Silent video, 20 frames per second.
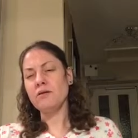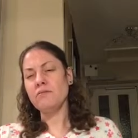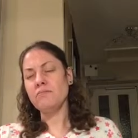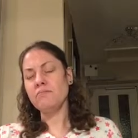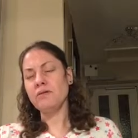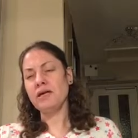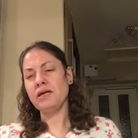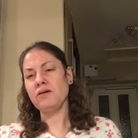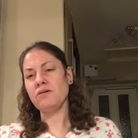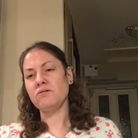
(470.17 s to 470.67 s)

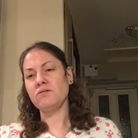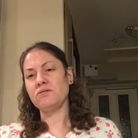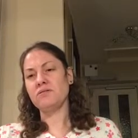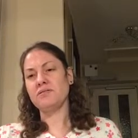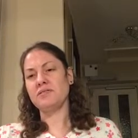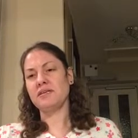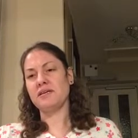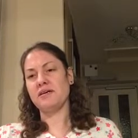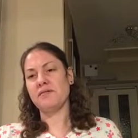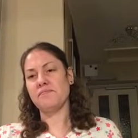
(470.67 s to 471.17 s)
because
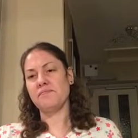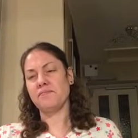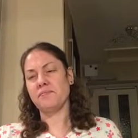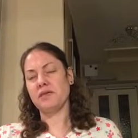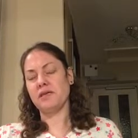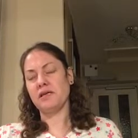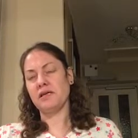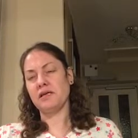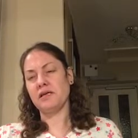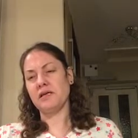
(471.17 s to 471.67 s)

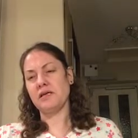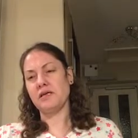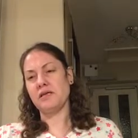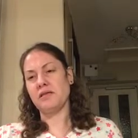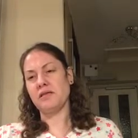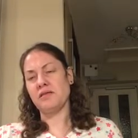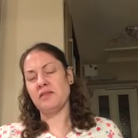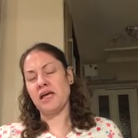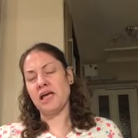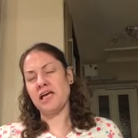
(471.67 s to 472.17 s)

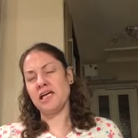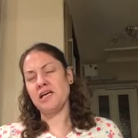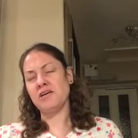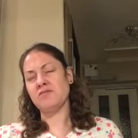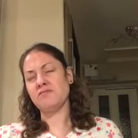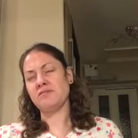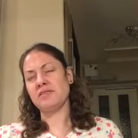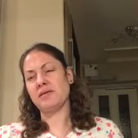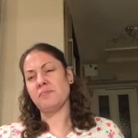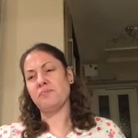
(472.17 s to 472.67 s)
they
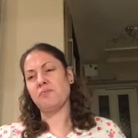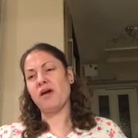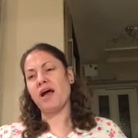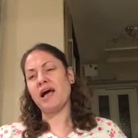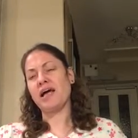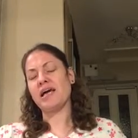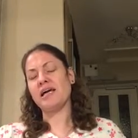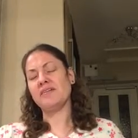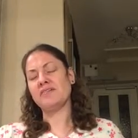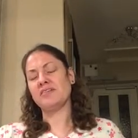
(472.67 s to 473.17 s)
used the
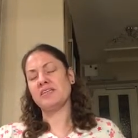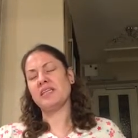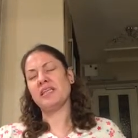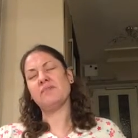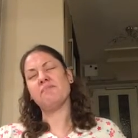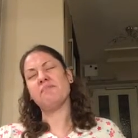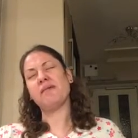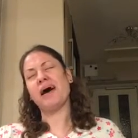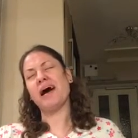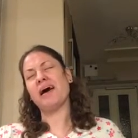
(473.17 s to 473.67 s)
brackets and the
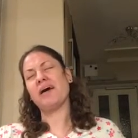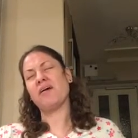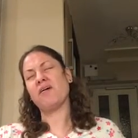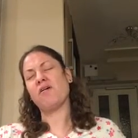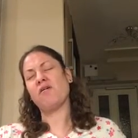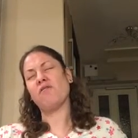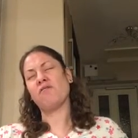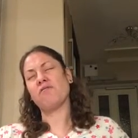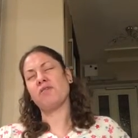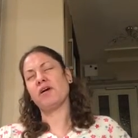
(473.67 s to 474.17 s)
back
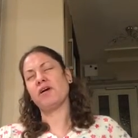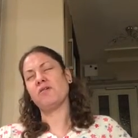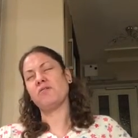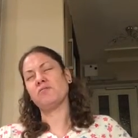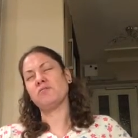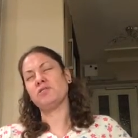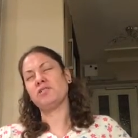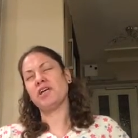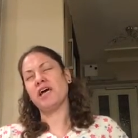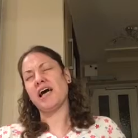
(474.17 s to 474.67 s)
off the
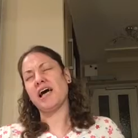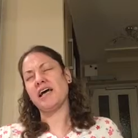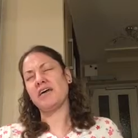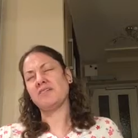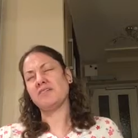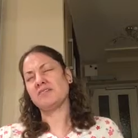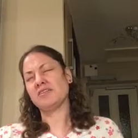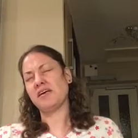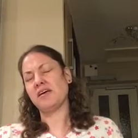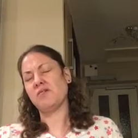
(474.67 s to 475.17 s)
old chair,
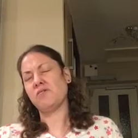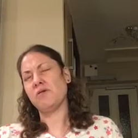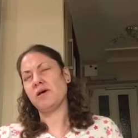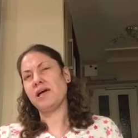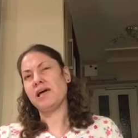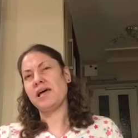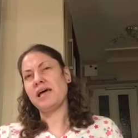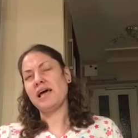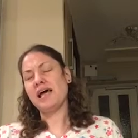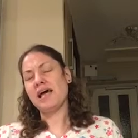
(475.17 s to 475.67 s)
so
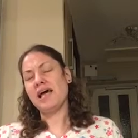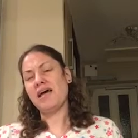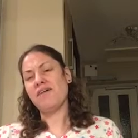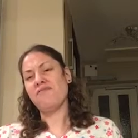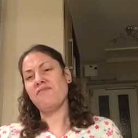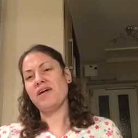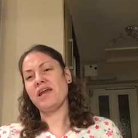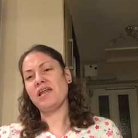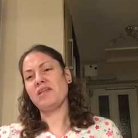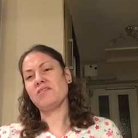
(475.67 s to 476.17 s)
if
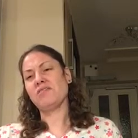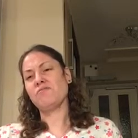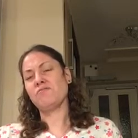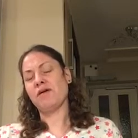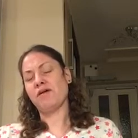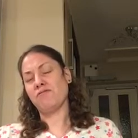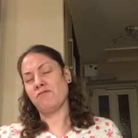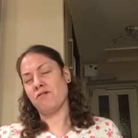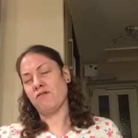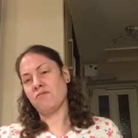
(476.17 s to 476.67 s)
anything
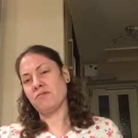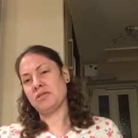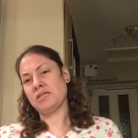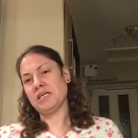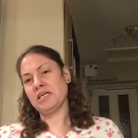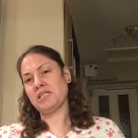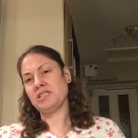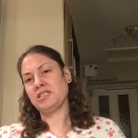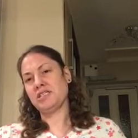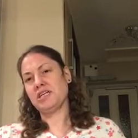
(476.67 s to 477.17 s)
went wrong with
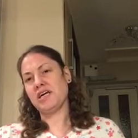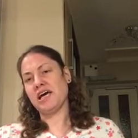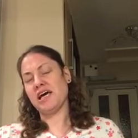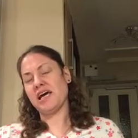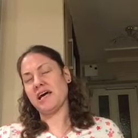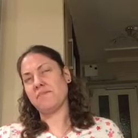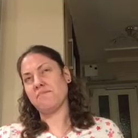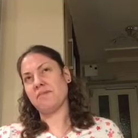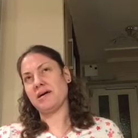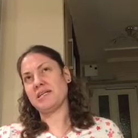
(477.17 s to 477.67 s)
this
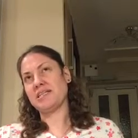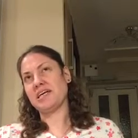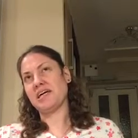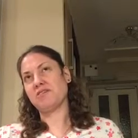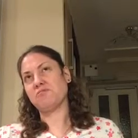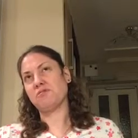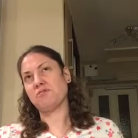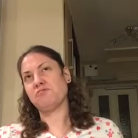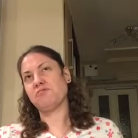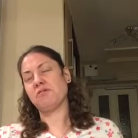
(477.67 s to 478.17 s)
chair my
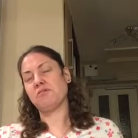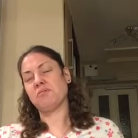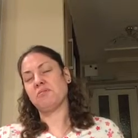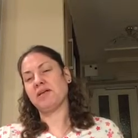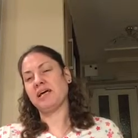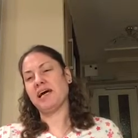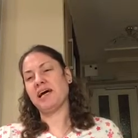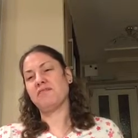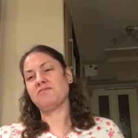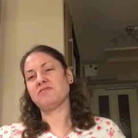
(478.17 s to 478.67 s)
dad would probably
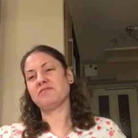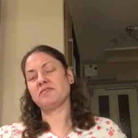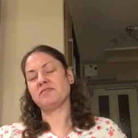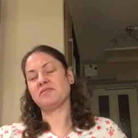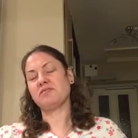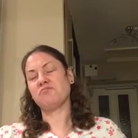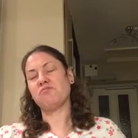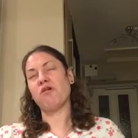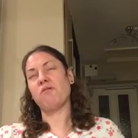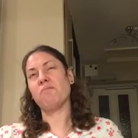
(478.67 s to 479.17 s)
have to
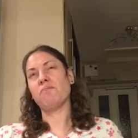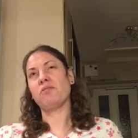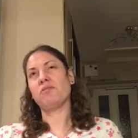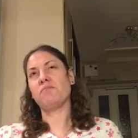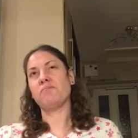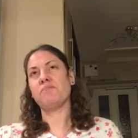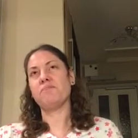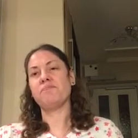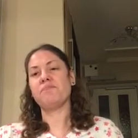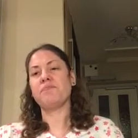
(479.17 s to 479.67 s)
swap them